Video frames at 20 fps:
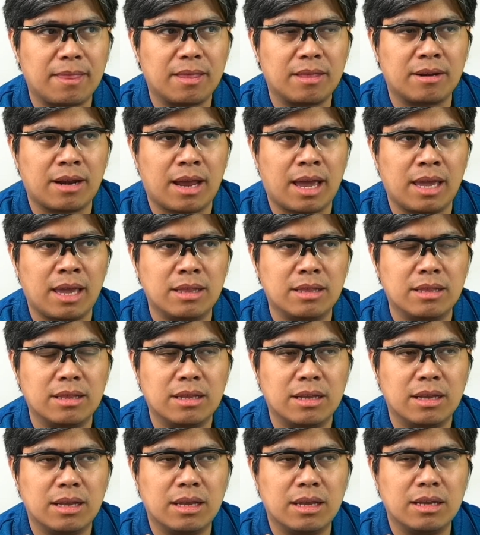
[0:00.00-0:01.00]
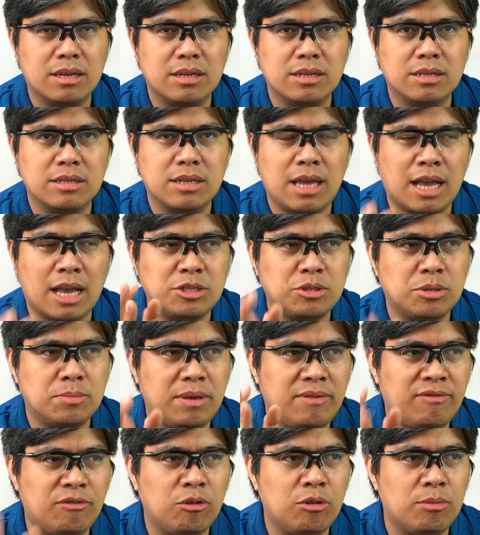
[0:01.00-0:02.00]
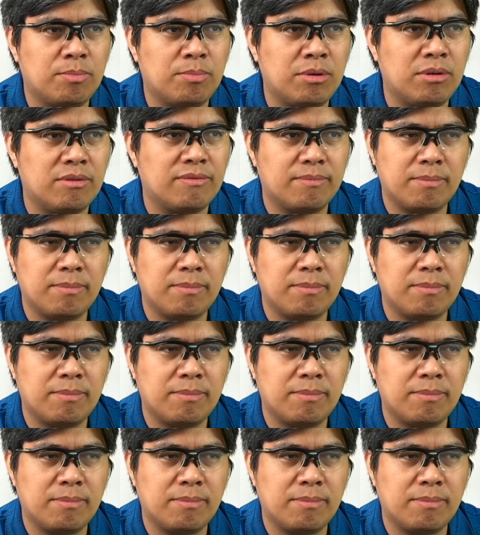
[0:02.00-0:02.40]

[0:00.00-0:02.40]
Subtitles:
Right? It has to be foolproof,